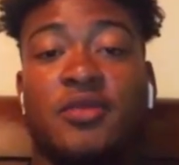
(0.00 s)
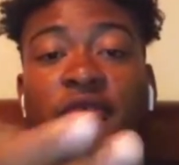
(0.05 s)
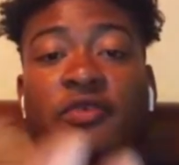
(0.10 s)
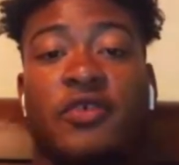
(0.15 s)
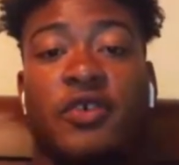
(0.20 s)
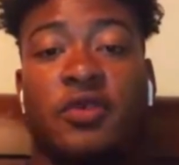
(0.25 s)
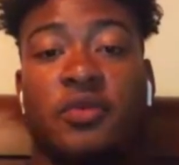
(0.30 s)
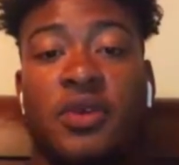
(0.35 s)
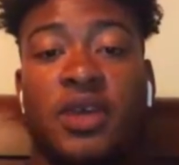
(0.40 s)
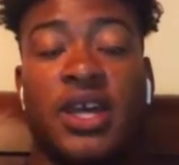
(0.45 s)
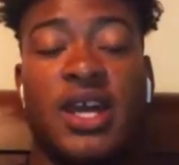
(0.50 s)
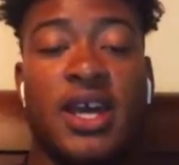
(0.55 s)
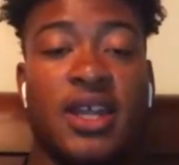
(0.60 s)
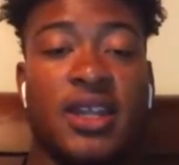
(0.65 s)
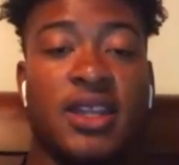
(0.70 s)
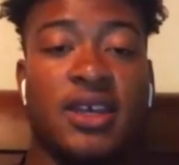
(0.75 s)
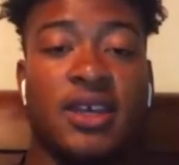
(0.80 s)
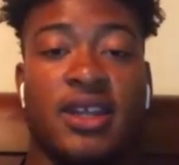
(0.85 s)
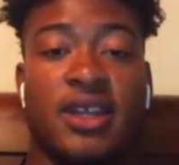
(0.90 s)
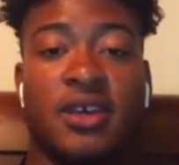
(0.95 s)
Before we
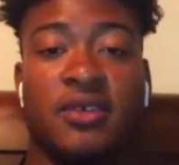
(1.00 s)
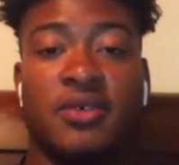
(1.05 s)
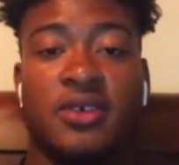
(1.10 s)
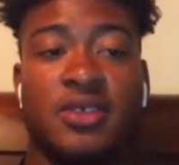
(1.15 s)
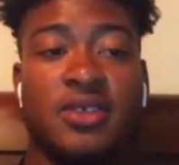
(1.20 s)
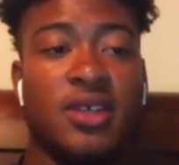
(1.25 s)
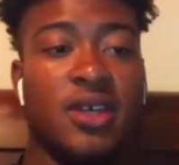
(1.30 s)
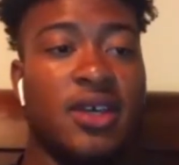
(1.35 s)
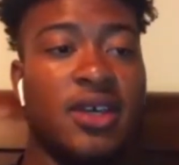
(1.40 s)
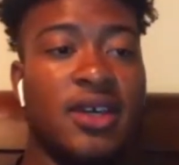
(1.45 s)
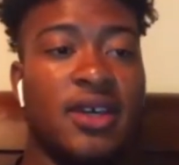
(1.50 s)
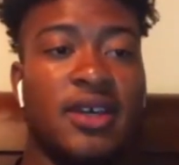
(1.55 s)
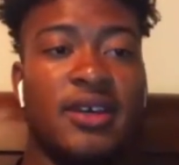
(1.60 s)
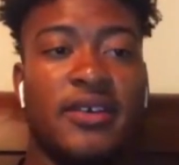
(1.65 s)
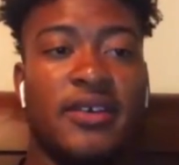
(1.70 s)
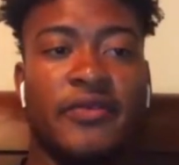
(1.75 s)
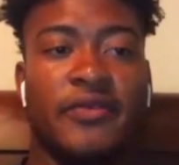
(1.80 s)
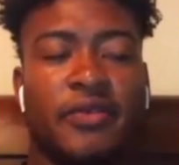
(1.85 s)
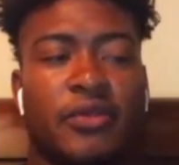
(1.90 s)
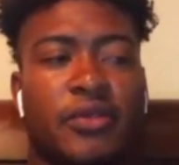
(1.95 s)
got there, they was
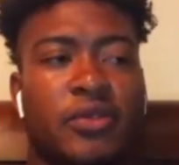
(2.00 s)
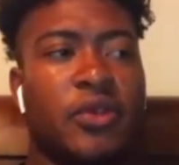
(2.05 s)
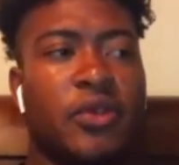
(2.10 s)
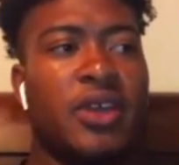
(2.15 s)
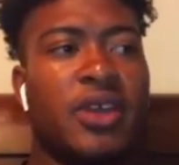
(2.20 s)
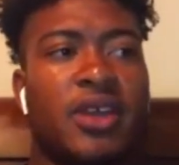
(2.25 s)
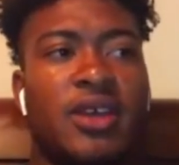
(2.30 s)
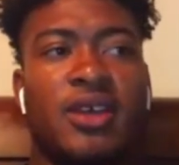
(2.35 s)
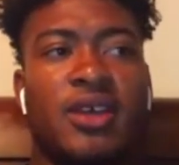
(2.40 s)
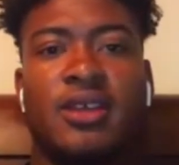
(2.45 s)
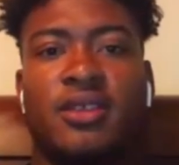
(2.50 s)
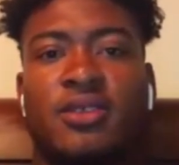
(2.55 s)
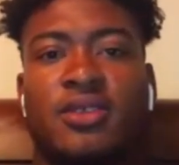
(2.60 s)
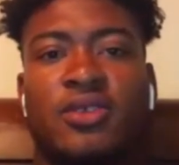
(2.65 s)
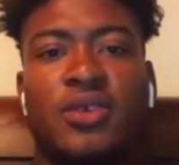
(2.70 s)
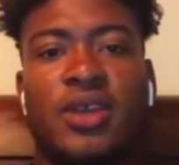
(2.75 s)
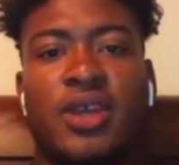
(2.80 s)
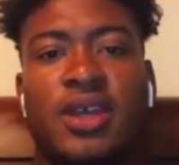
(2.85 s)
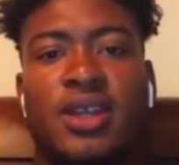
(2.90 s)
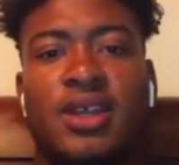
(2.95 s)
3-11
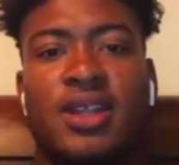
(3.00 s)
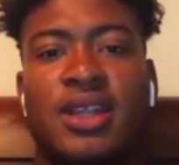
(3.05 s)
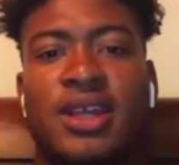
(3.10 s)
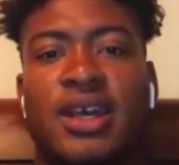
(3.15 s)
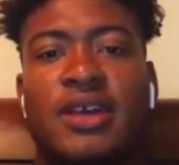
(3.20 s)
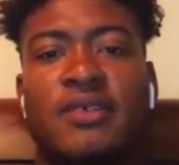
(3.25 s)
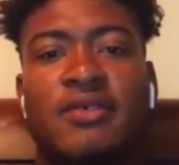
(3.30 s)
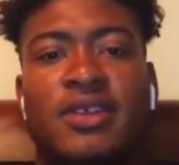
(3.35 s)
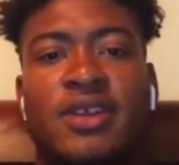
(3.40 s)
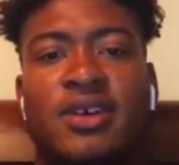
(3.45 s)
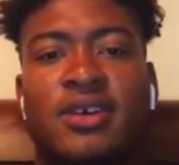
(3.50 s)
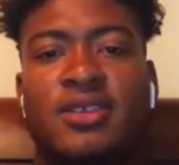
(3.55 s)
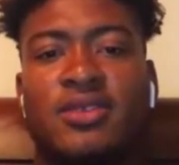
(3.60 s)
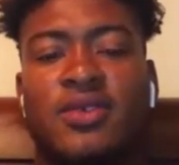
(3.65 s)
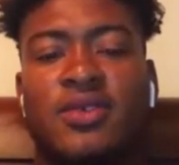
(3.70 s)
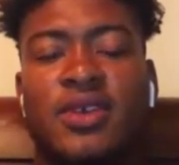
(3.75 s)
or